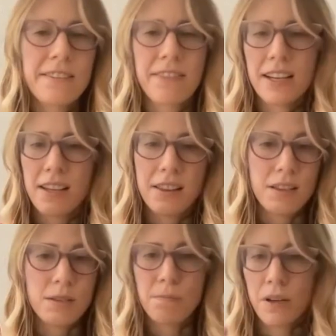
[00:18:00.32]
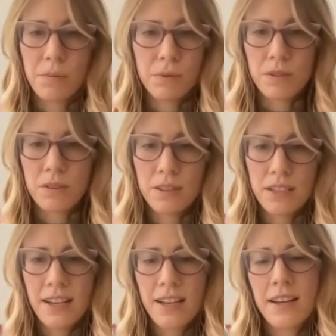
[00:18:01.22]
like in this bubble.
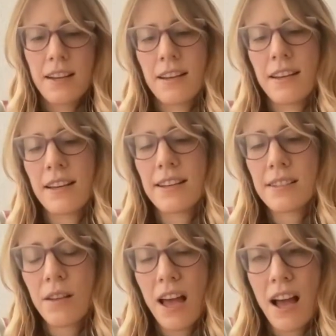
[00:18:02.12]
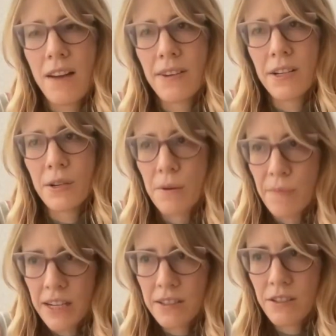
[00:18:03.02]
It's having to
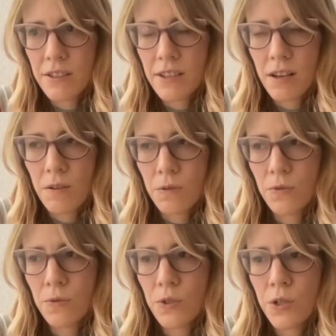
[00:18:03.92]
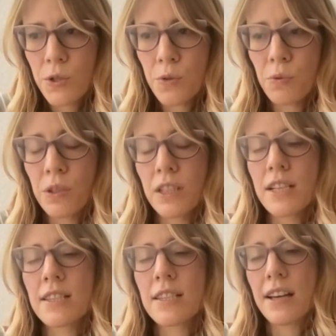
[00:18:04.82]
remind yourself to really
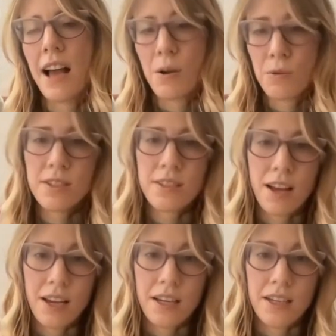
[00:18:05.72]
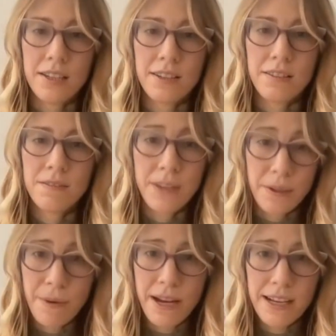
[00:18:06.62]
seek outside
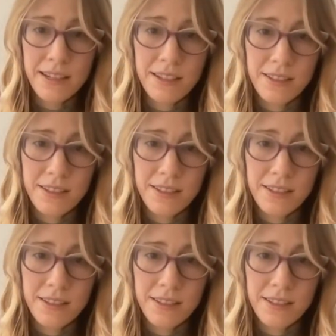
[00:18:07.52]
feedback,